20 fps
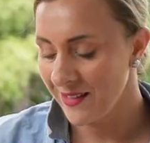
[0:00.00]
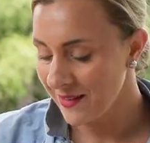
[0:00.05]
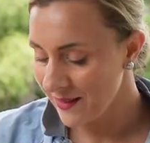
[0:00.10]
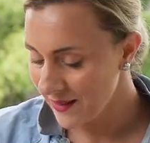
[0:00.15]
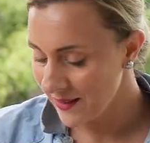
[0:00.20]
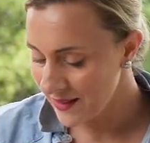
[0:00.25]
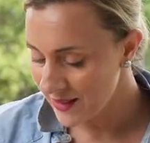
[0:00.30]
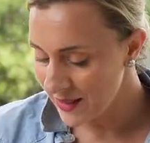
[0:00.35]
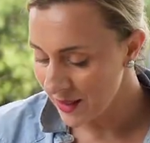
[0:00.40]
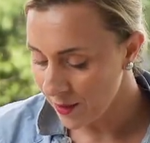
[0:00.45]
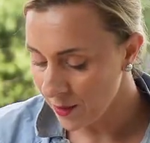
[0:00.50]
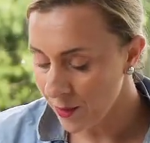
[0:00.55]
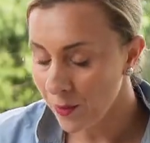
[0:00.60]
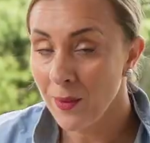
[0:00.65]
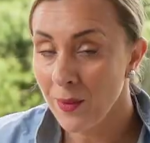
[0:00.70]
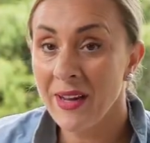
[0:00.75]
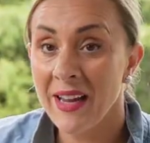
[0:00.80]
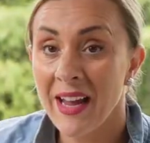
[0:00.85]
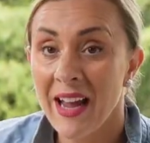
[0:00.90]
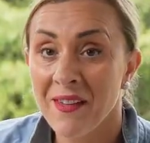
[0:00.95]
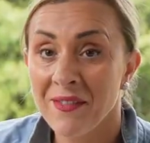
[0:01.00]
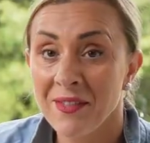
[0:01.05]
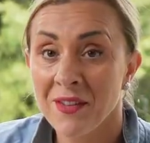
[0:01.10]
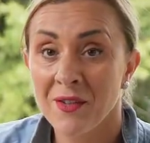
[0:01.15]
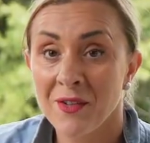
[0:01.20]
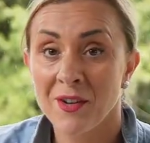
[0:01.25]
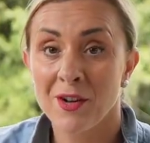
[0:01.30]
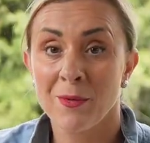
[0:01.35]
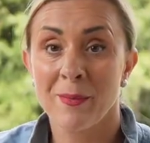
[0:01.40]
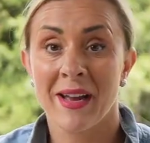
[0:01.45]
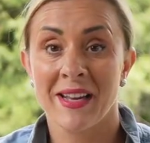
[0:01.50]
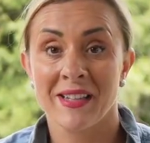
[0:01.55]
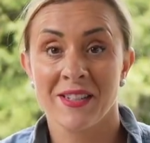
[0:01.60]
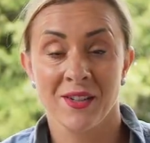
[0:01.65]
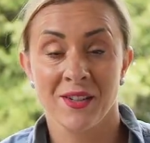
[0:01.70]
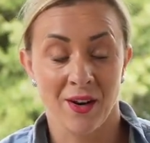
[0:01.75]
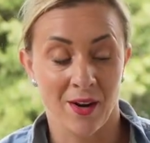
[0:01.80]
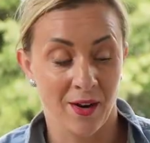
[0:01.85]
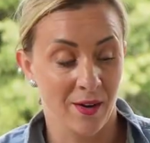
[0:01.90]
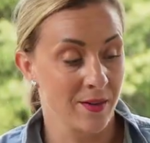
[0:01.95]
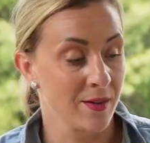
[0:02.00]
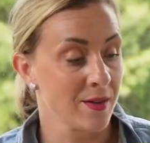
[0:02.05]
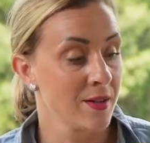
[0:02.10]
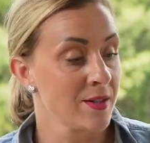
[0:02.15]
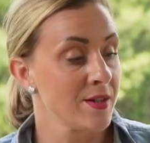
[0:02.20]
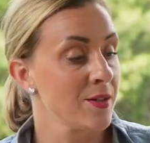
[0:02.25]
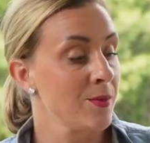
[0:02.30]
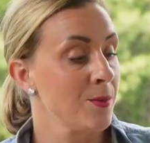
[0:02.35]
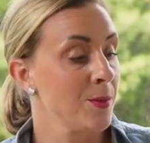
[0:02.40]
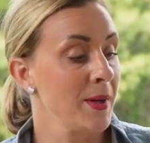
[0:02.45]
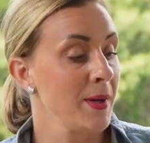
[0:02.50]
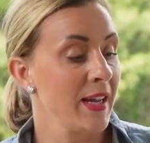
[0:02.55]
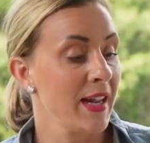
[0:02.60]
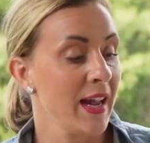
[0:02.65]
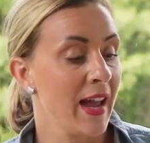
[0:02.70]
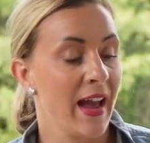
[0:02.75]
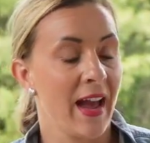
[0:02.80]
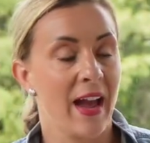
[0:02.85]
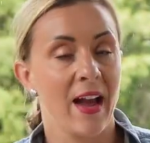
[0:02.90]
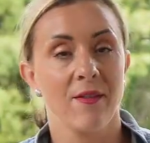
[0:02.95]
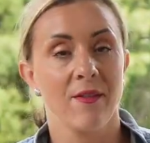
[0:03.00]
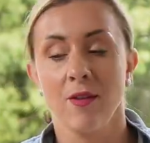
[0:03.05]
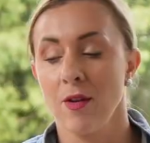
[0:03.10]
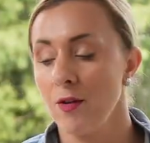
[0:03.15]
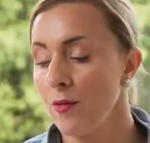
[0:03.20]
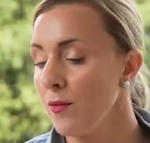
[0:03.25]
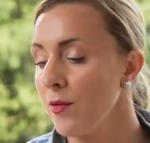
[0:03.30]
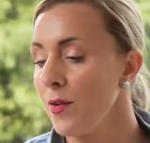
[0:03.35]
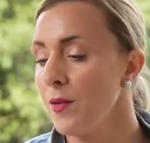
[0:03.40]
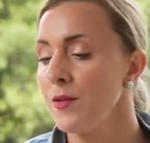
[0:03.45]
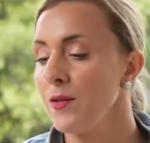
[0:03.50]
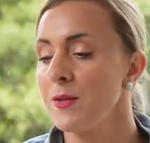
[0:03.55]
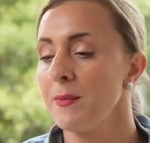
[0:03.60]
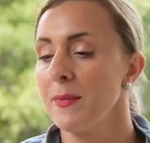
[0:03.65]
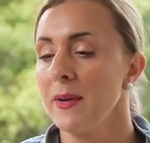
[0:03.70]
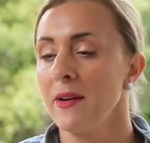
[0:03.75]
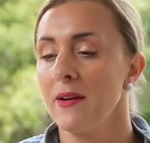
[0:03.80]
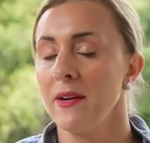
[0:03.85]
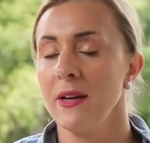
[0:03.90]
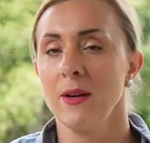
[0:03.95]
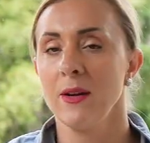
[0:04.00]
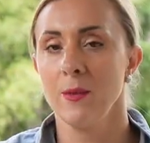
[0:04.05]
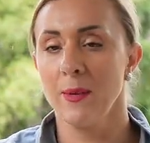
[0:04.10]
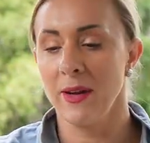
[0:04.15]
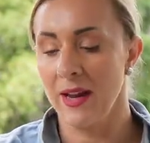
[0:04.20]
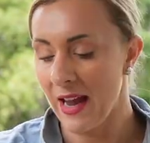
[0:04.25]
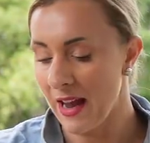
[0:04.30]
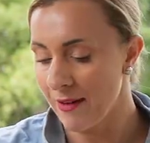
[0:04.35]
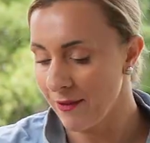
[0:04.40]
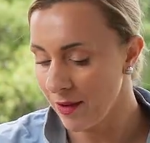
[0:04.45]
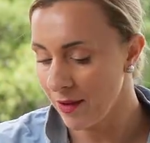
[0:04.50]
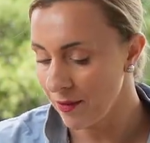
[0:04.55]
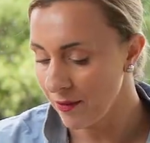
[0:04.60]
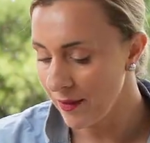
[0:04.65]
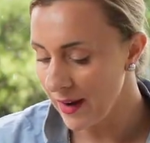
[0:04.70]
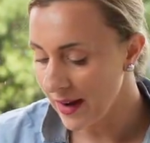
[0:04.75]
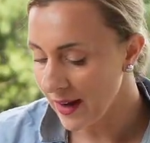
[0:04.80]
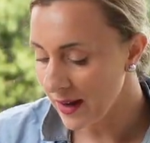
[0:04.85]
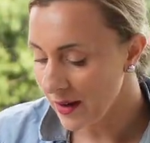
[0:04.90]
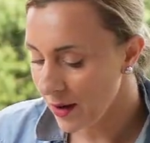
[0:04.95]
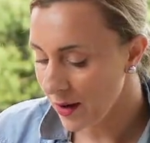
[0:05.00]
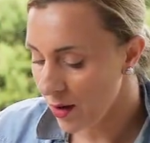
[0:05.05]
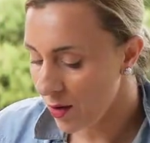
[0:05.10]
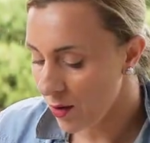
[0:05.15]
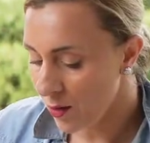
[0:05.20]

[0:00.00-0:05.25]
so we have the Grow Master Garden. So we have rosemary, we have oregano,